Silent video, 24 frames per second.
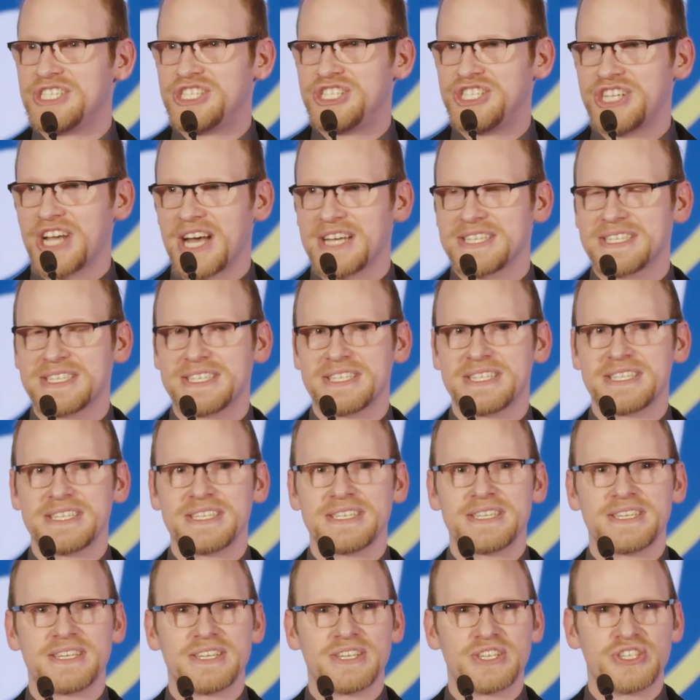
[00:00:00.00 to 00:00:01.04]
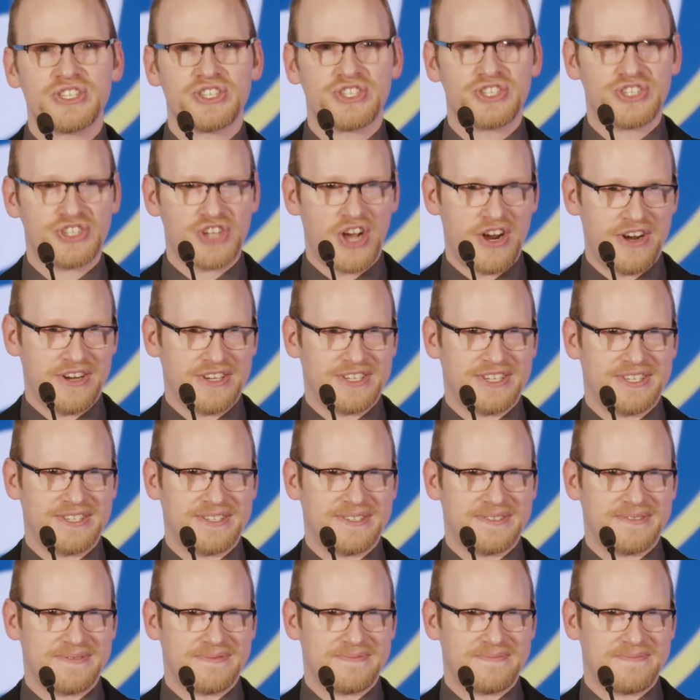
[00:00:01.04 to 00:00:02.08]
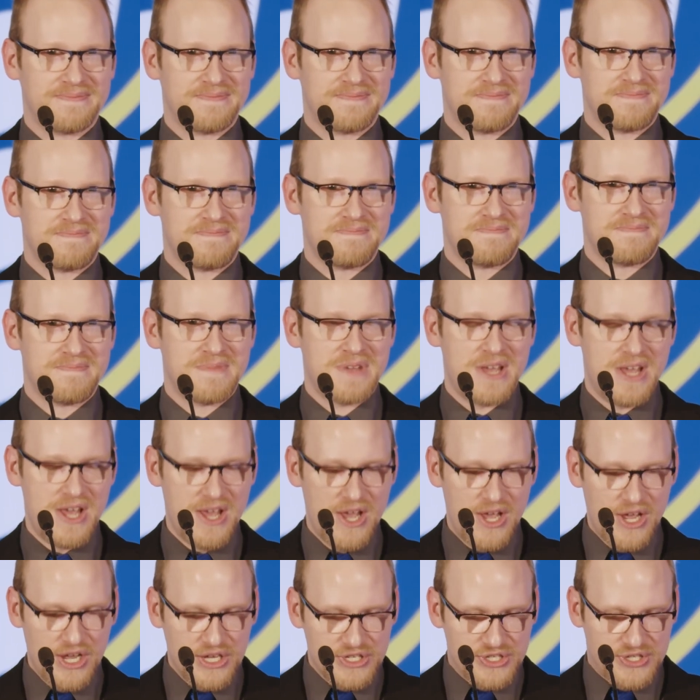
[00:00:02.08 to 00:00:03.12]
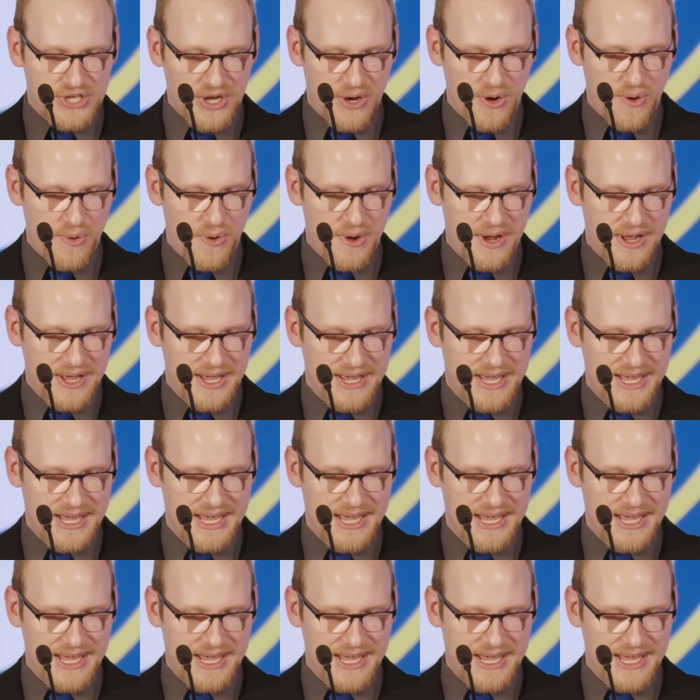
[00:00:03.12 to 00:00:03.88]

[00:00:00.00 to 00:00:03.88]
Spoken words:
just start. So